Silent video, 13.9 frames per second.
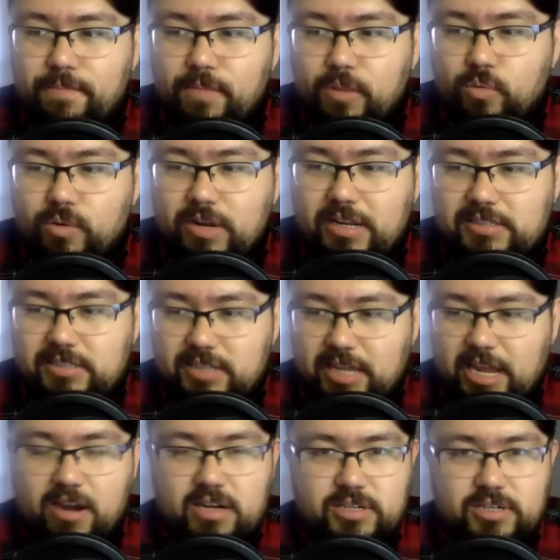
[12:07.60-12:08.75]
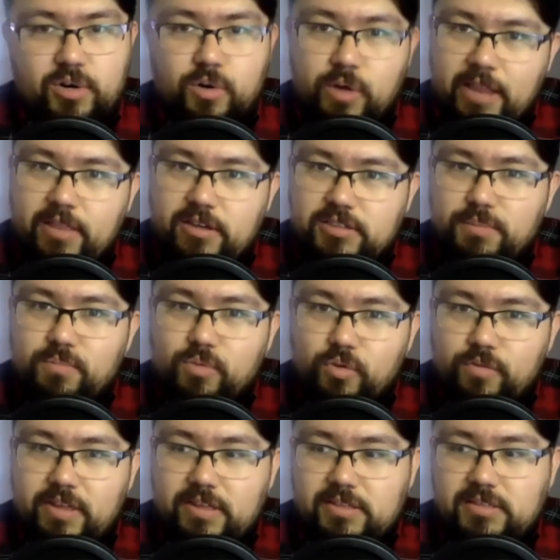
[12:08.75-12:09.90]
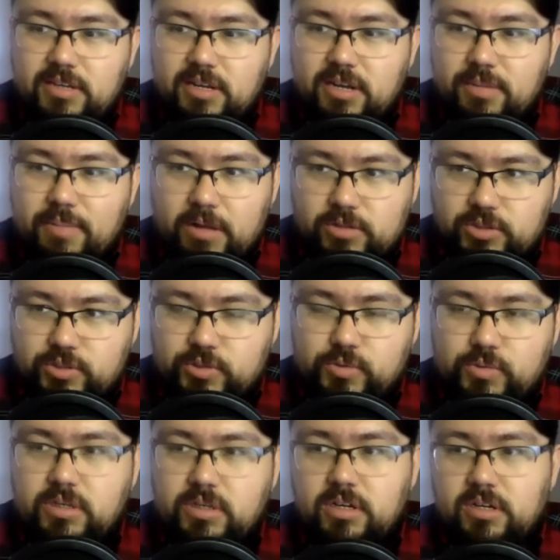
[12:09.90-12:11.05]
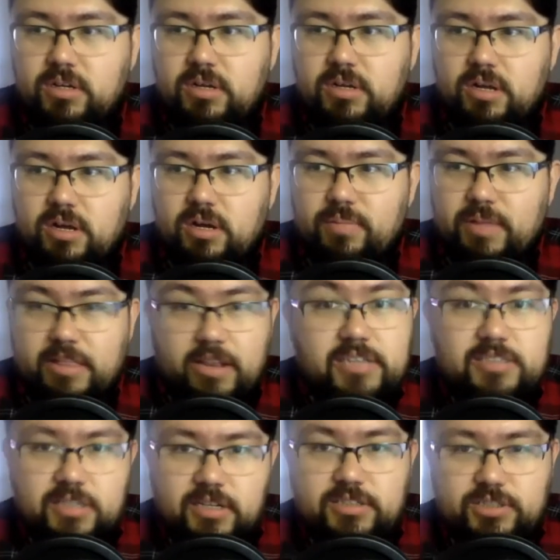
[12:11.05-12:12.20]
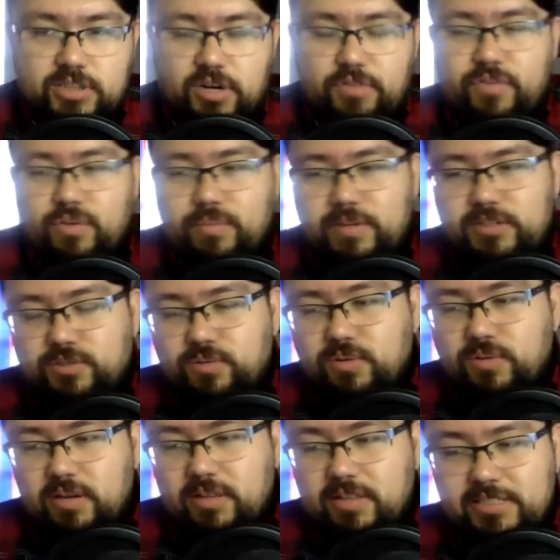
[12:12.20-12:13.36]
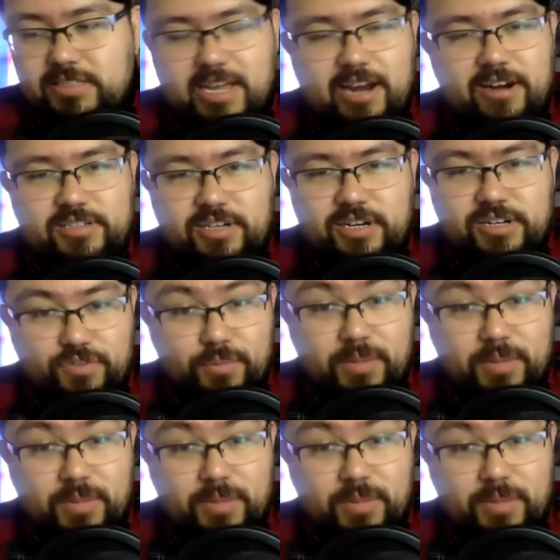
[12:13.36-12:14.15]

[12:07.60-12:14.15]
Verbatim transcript: released the character, and there's a movie that's going to come out soon um, that they're actually going to start filming soon. This character is from El